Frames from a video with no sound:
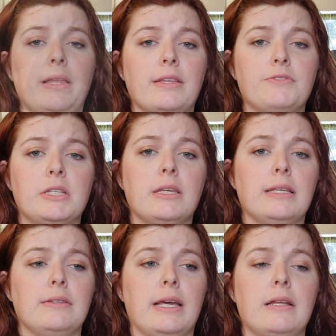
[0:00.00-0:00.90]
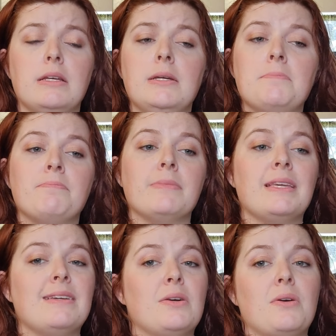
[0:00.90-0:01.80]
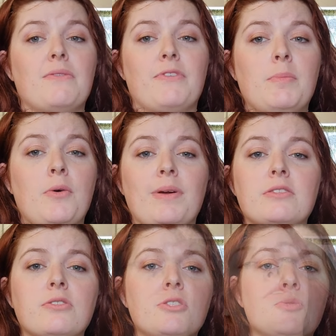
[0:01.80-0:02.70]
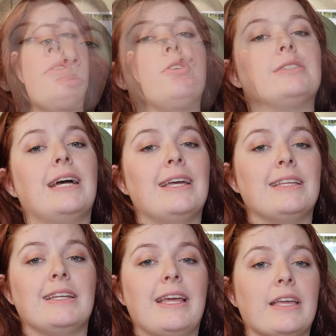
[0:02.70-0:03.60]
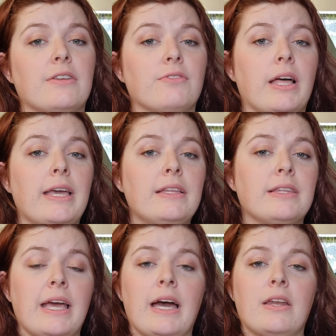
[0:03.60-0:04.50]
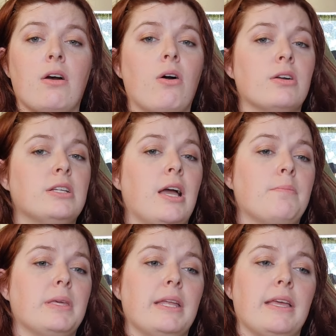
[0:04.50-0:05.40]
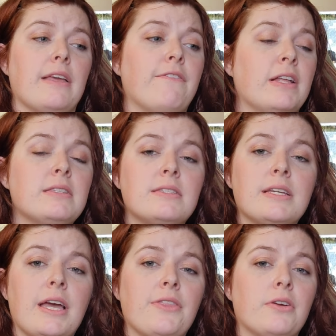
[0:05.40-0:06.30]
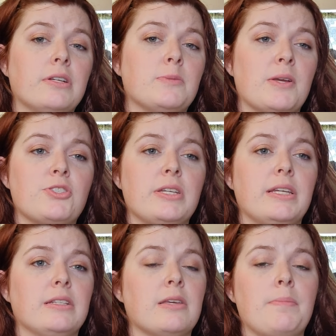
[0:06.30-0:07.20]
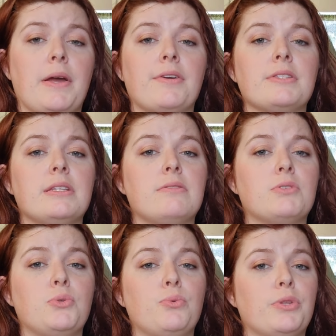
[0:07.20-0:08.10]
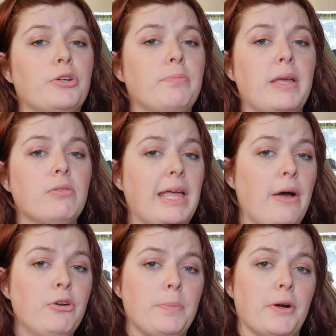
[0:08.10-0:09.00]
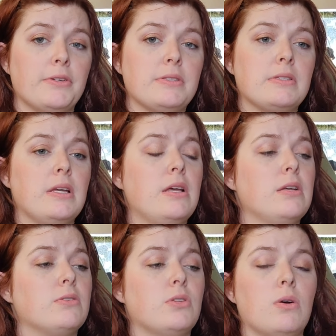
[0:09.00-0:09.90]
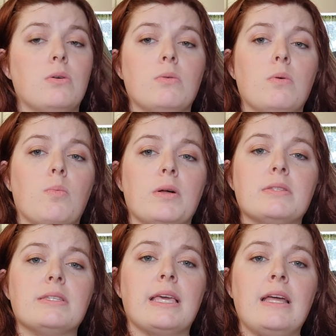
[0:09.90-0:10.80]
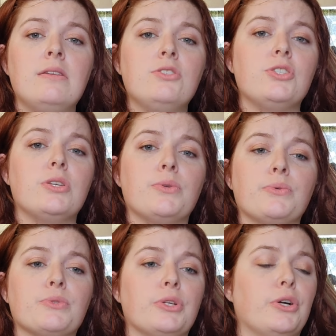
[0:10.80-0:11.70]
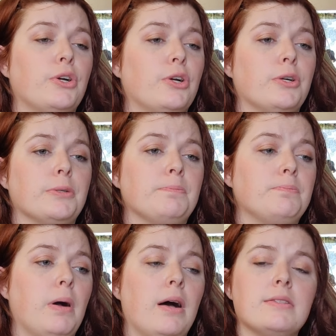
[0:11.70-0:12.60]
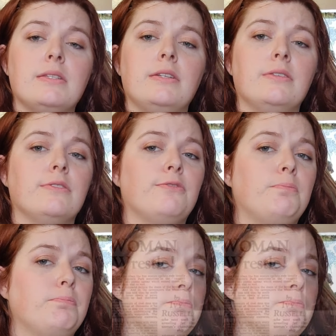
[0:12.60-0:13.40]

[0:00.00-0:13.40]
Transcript: weightlifting, in that female wrestlers were looked at in a negative light. They had a hard time getting events together, especially in comparison to their male counterparts. So once again, she used her positive